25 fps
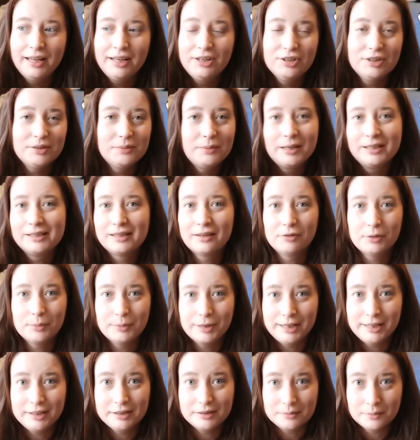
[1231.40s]
he just makes
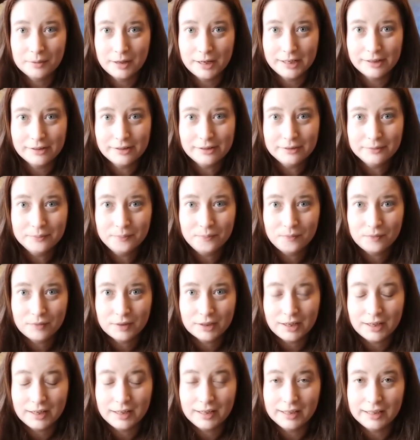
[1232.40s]
everybody smile.
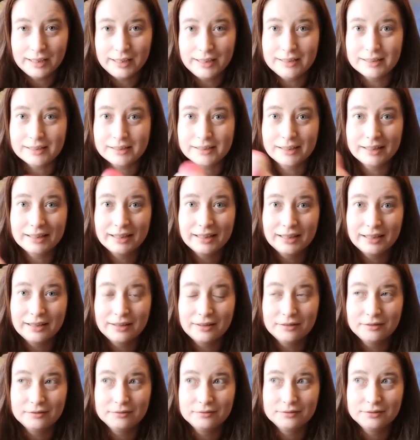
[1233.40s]
He does it
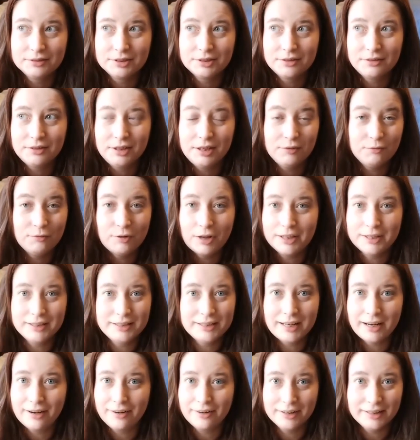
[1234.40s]

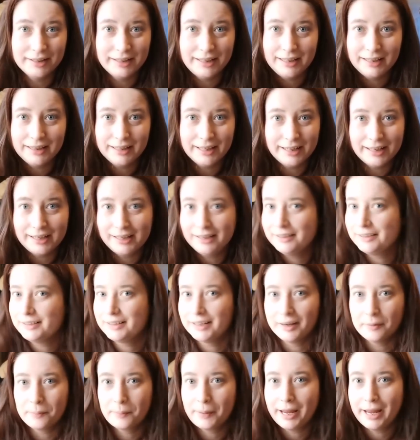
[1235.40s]
voluntarily, like he
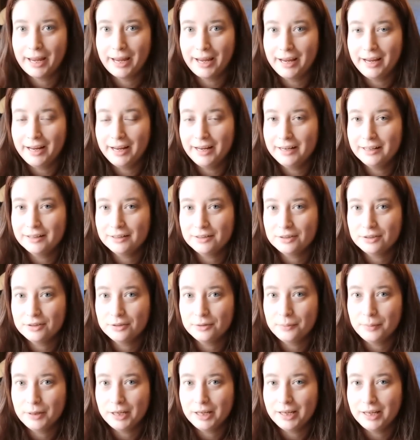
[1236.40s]
doesn't get paid
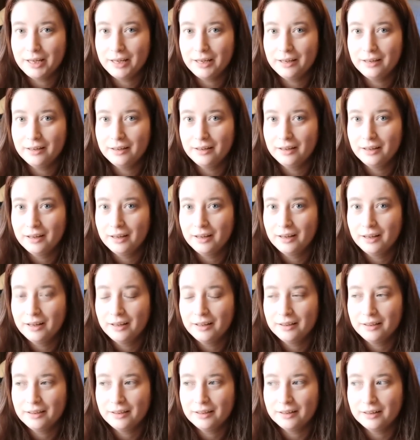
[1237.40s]
to be
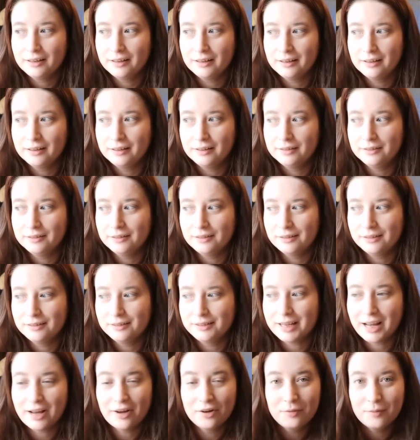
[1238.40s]
the
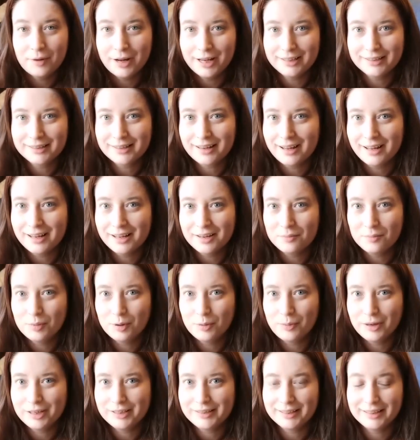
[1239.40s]
town mascot,
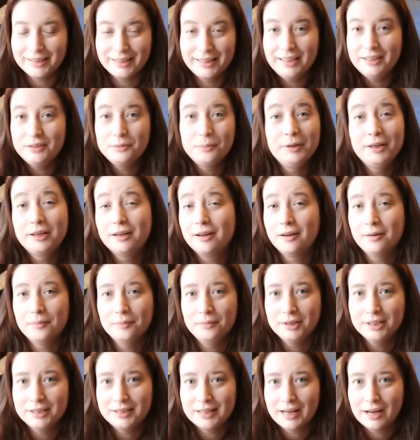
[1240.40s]
but basically he's
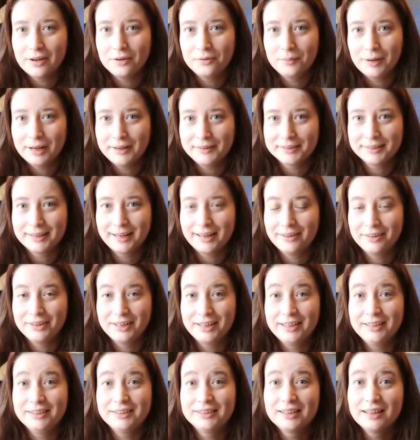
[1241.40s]
become the town
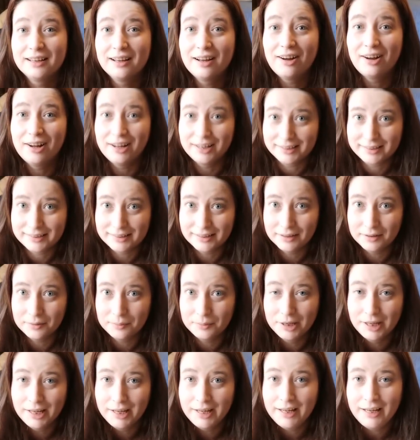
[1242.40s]
mascot. He's
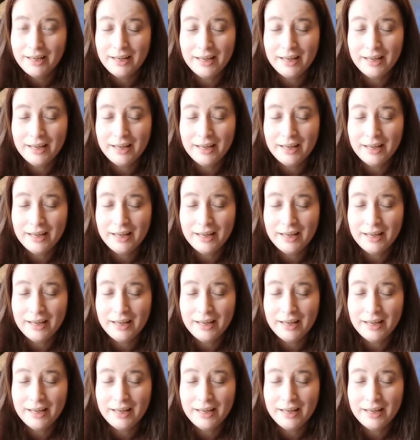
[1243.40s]
awesome.